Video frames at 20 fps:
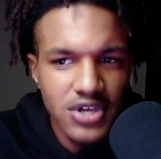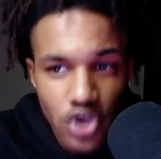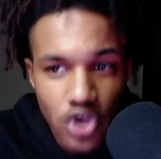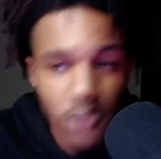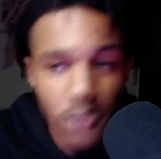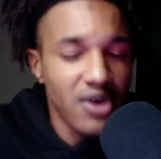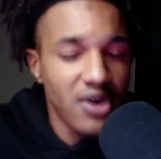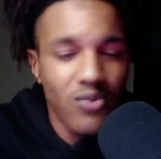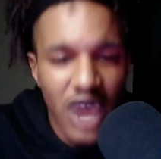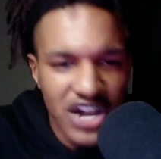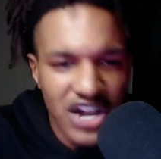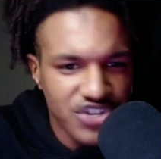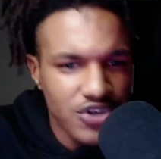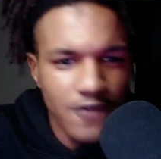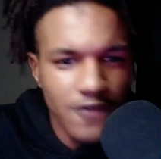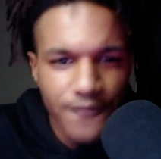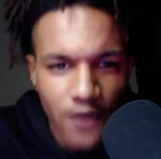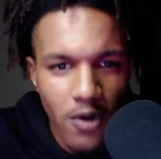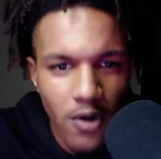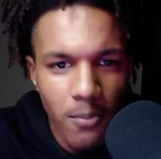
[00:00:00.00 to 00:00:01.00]
You've been watching
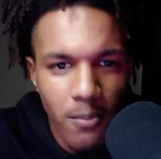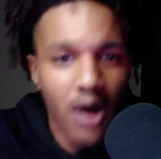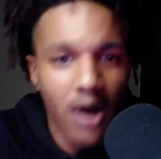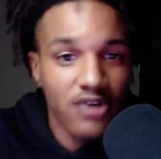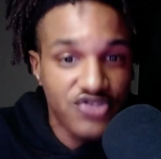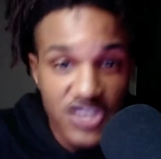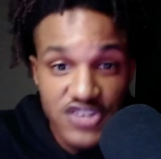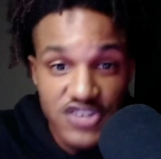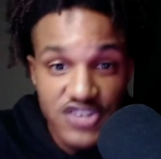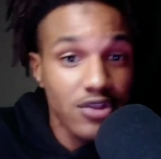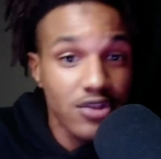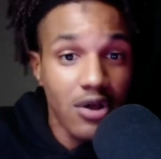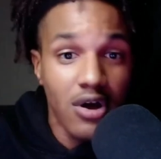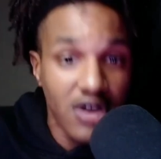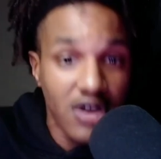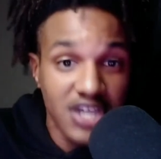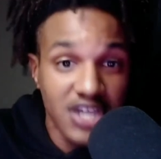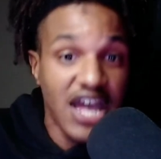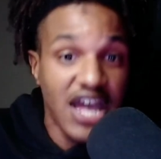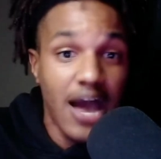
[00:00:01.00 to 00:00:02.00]
football just as
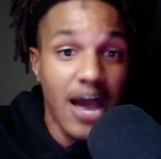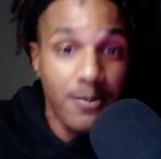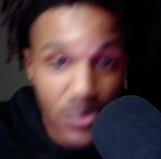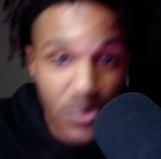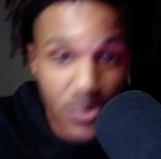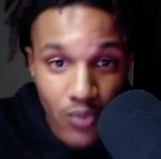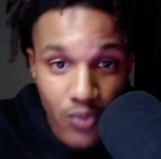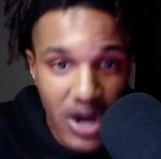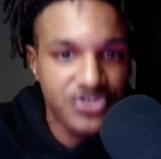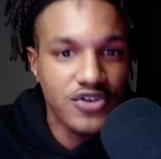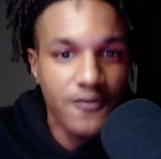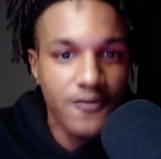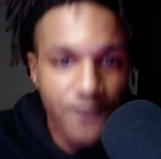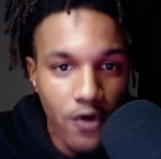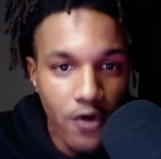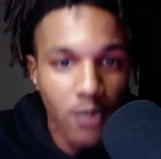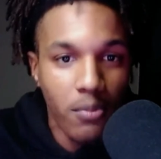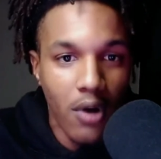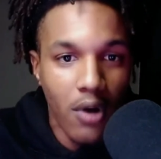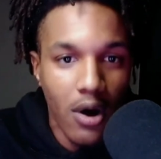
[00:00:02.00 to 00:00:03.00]
long as I've been watching
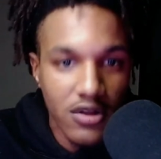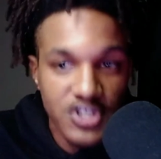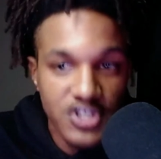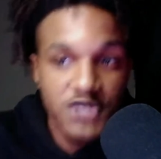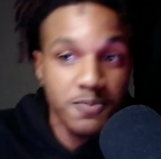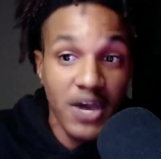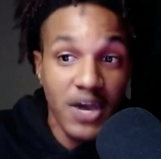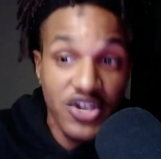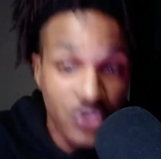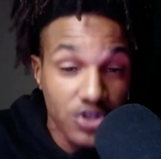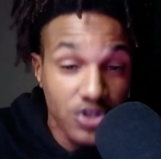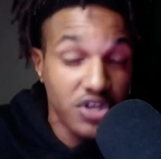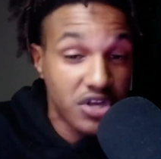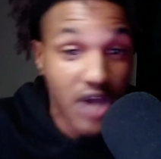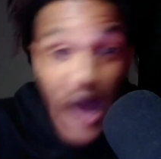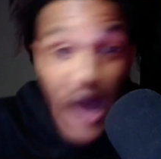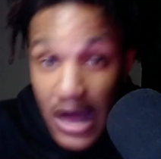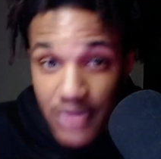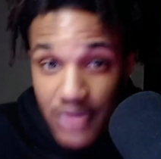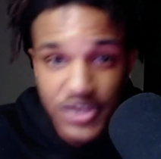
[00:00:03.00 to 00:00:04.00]
football, especially
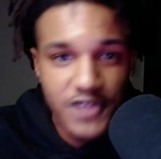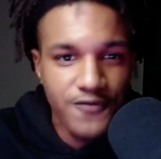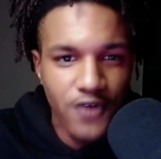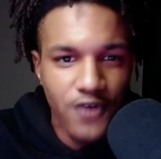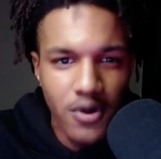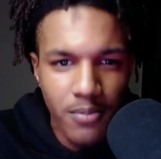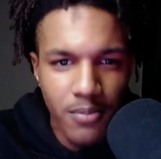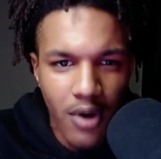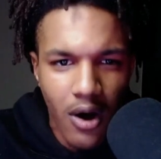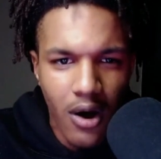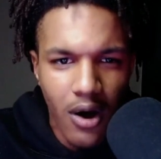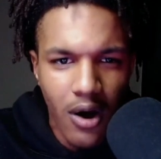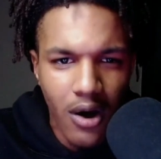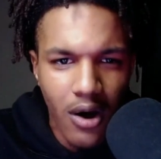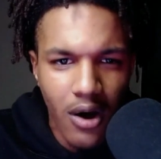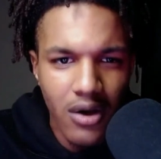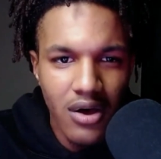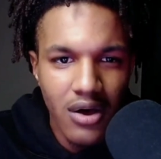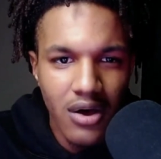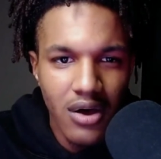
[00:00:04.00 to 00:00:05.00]
college football.
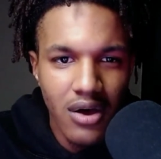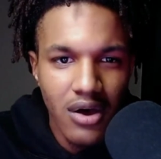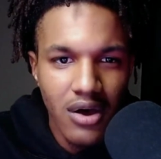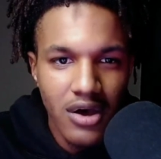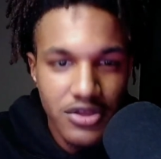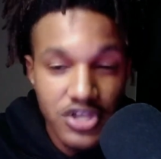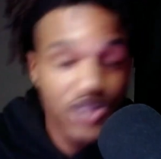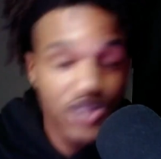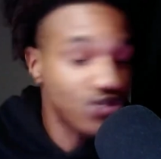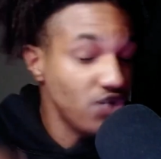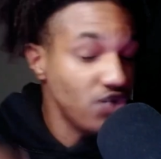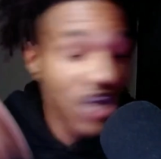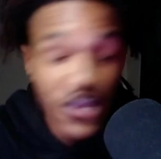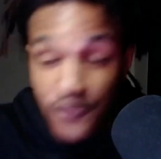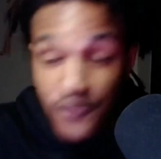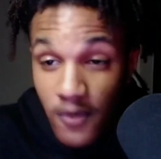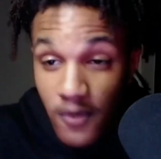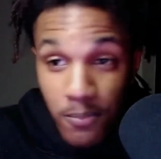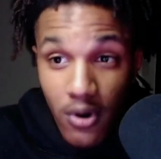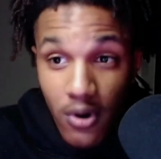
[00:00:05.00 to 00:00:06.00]
The
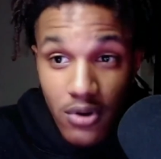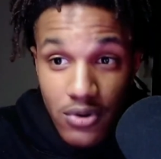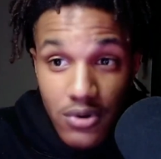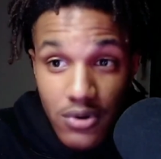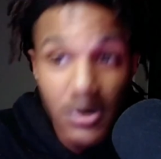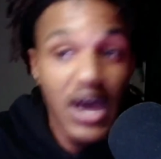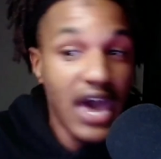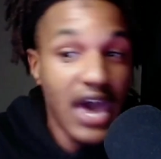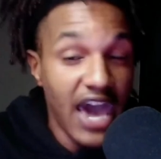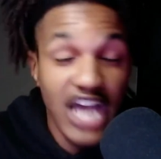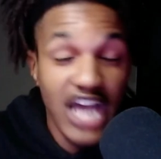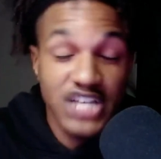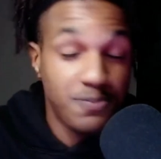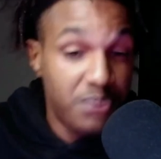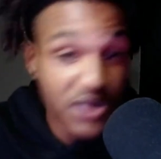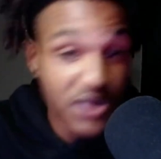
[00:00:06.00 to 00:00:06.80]
transfer portal has been